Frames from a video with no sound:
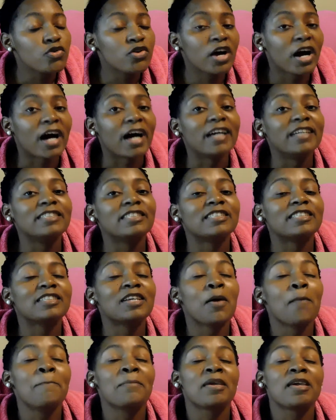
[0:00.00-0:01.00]
you
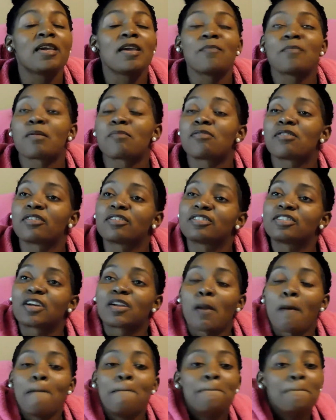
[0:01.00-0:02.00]
guys, me and my brother
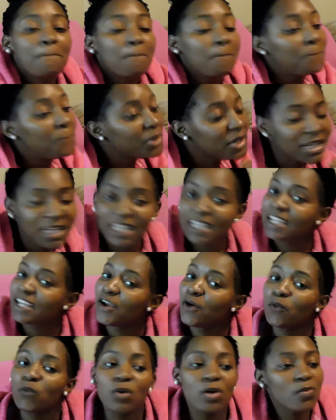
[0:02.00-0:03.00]
started booking
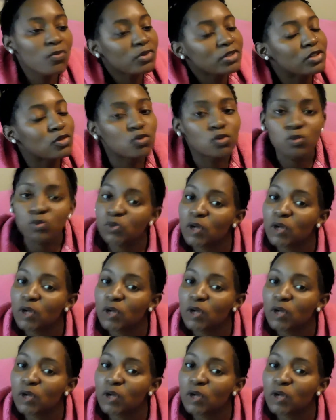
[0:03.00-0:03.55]
it. We was